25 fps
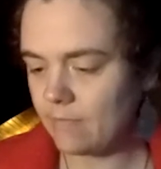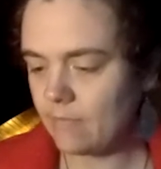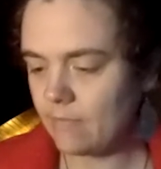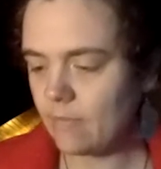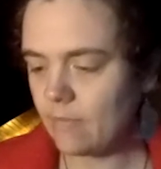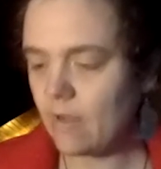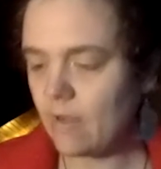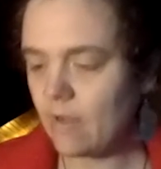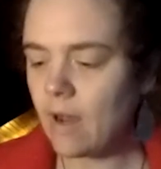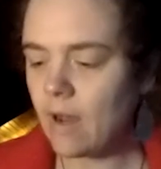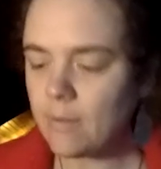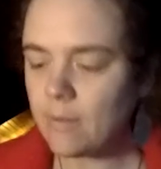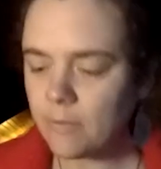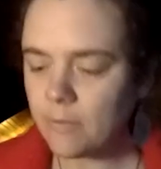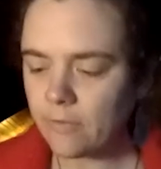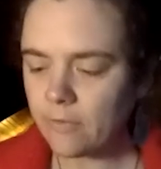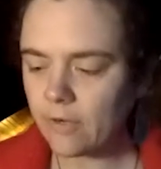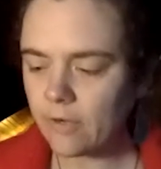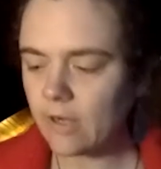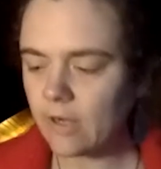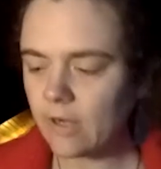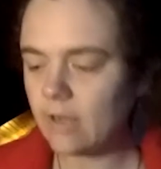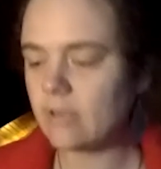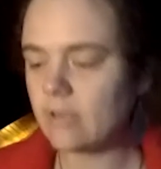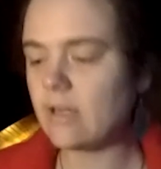
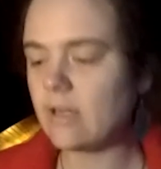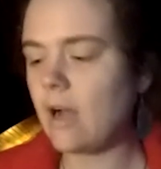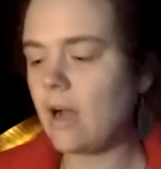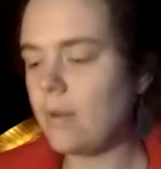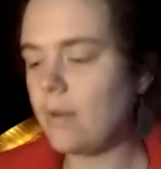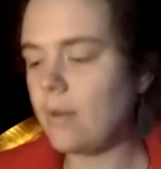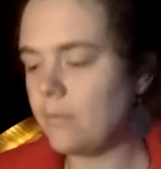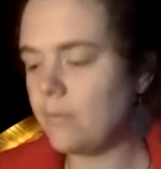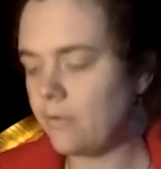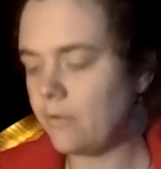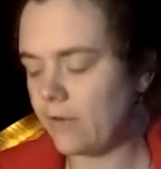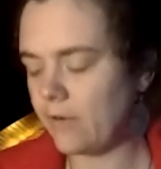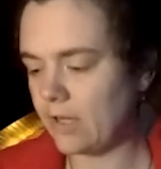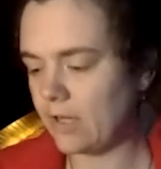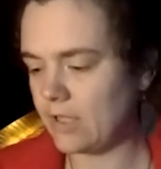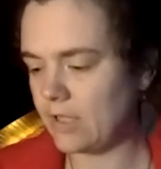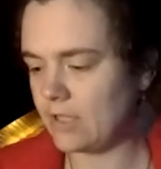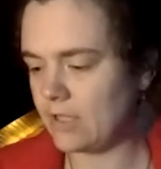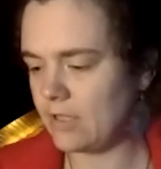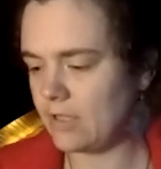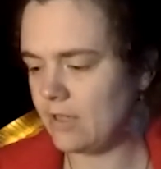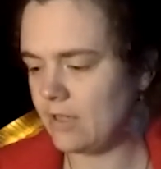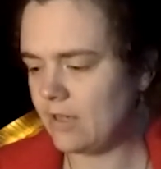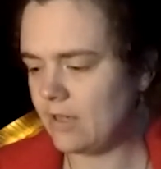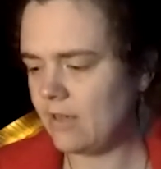Comfort, comfort,
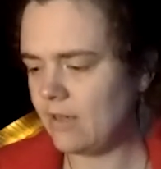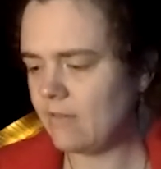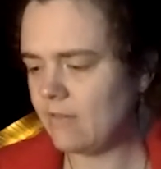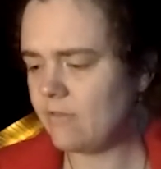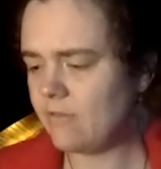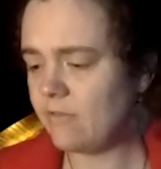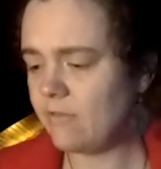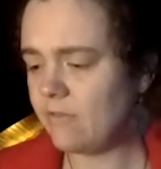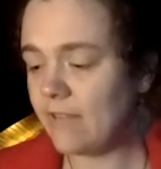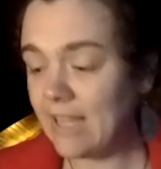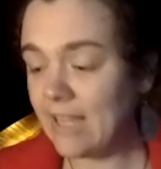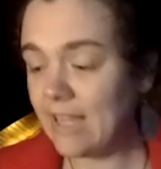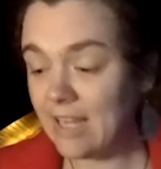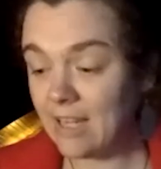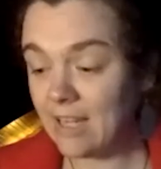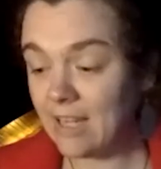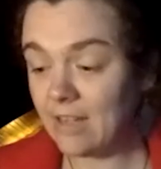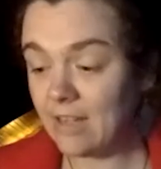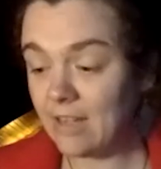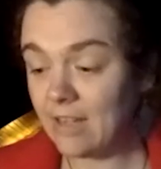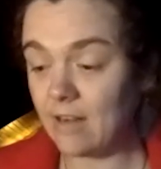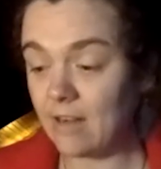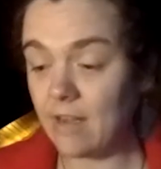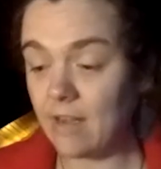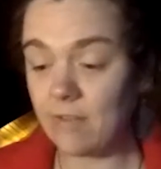fleeting
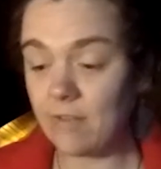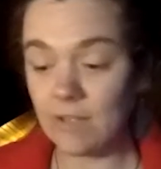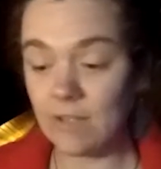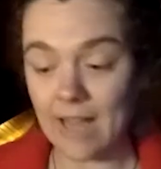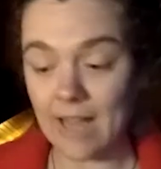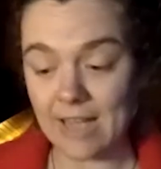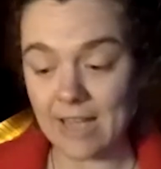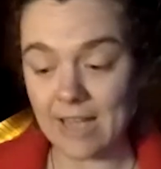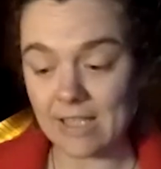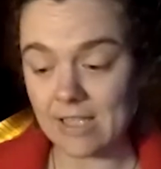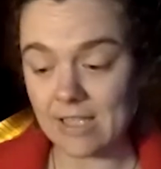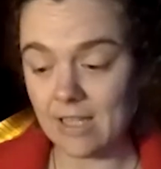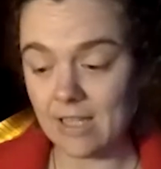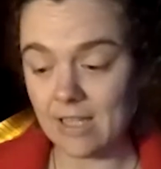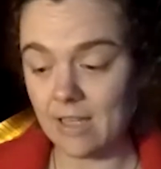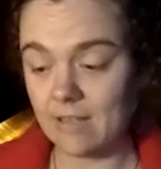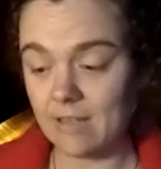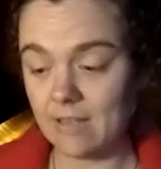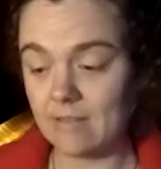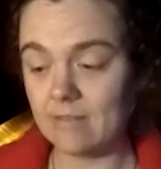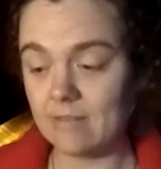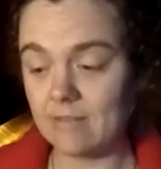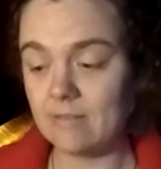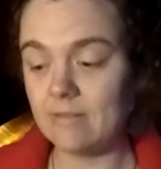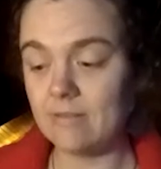or
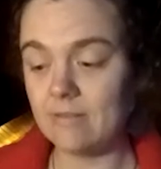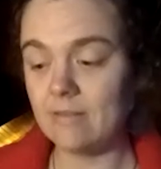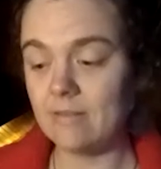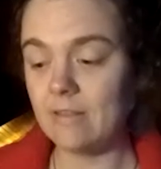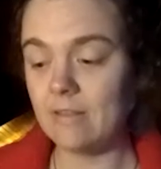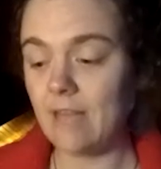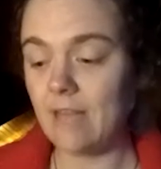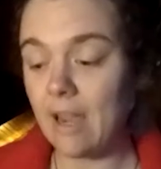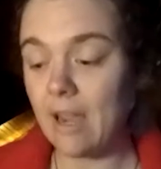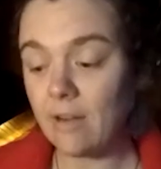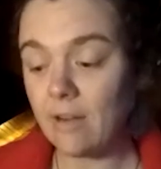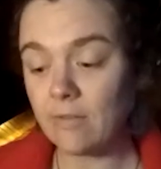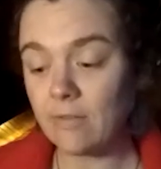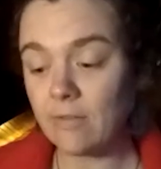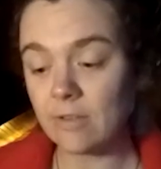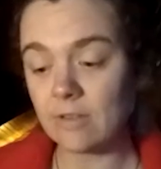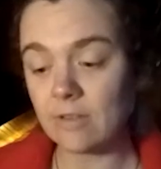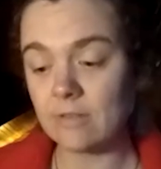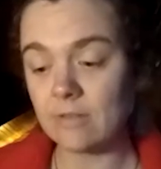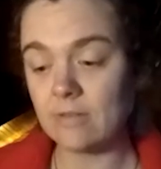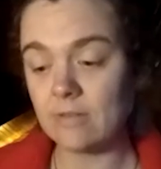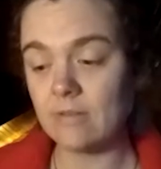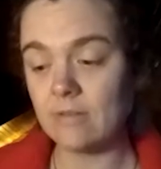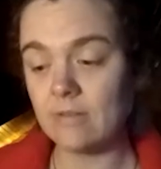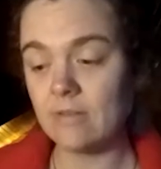everlasting.
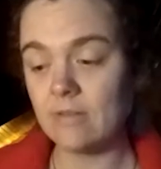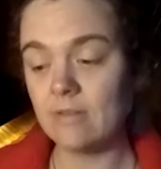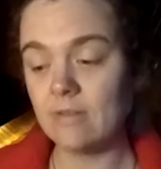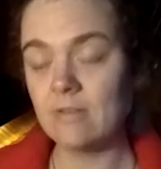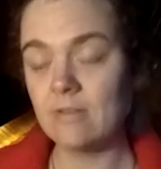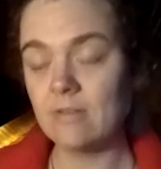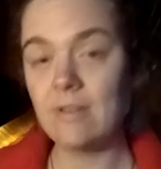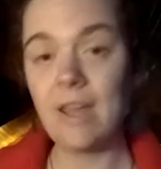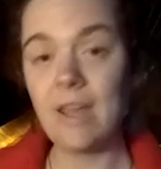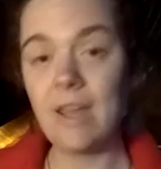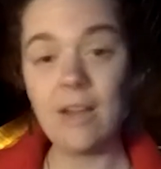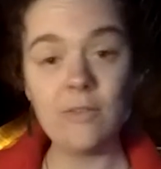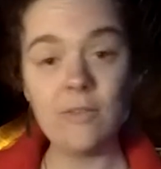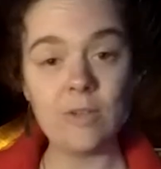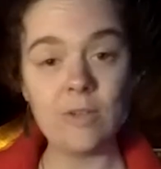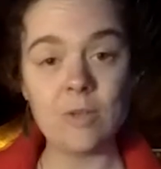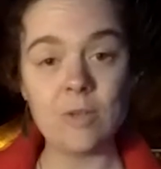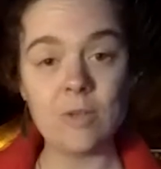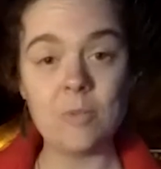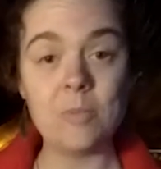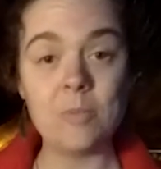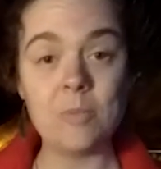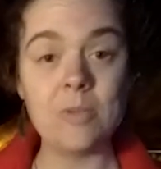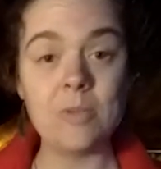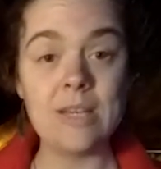Careful,
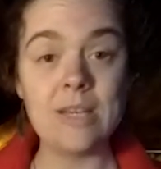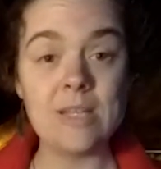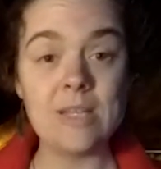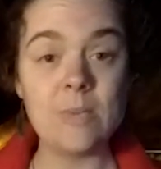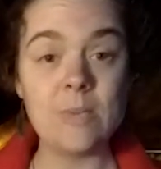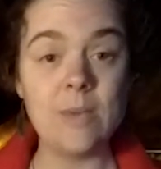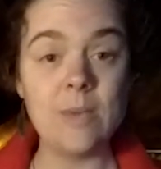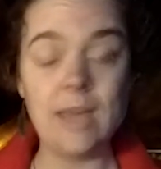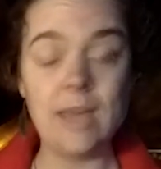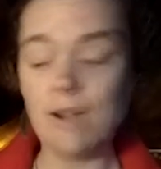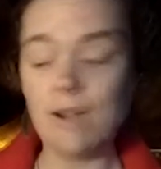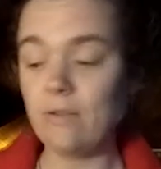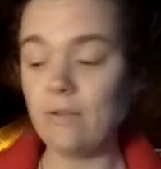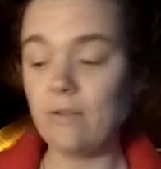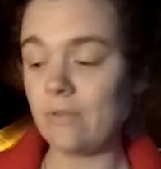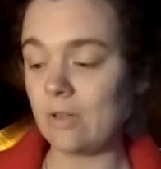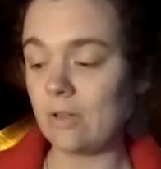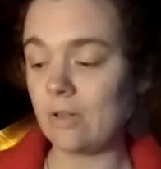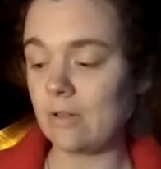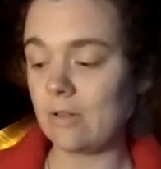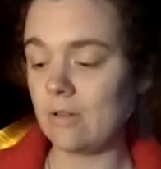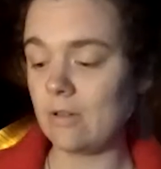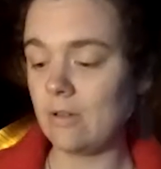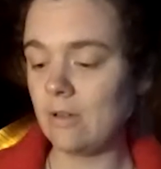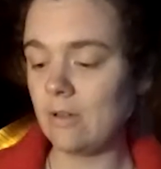careful, please be
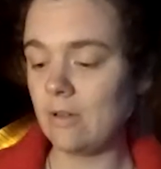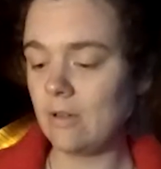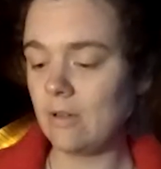careful.